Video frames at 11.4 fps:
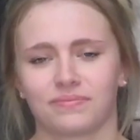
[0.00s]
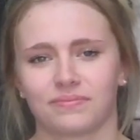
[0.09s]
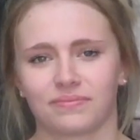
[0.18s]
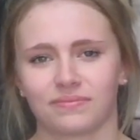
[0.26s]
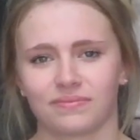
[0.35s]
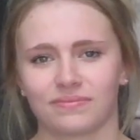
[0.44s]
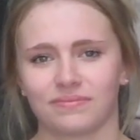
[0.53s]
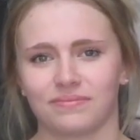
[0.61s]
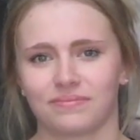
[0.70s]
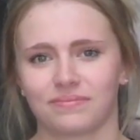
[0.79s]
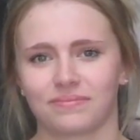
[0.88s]

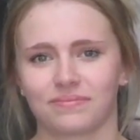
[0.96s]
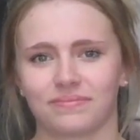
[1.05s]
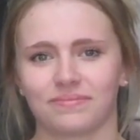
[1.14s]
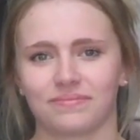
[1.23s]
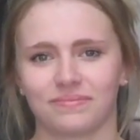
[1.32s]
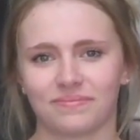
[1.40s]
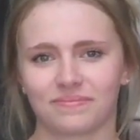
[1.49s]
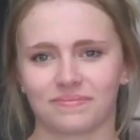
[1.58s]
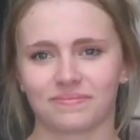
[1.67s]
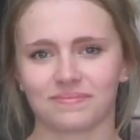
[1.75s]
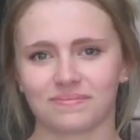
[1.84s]

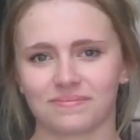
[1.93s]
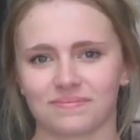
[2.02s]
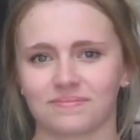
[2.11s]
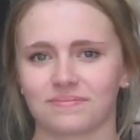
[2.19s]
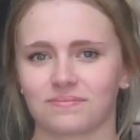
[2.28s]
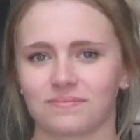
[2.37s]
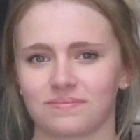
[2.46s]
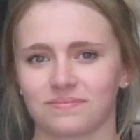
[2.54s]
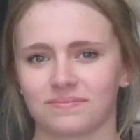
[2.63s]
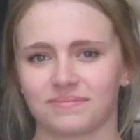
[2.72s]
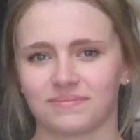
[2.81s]

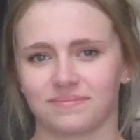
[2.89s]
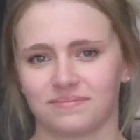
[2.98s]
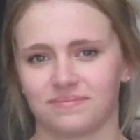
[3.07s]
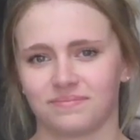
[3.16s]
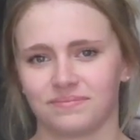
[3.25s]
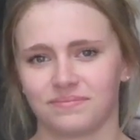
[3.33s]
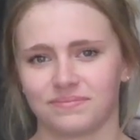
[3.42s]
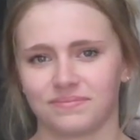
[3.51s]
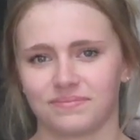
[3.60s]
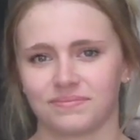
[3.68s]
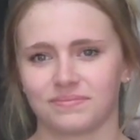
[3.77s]

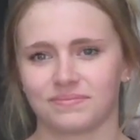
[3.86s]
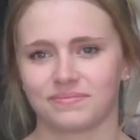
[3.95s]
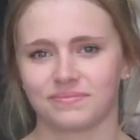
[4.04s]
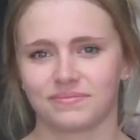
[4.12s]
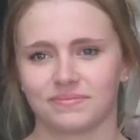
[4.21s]
No words are spoken by the person on screen.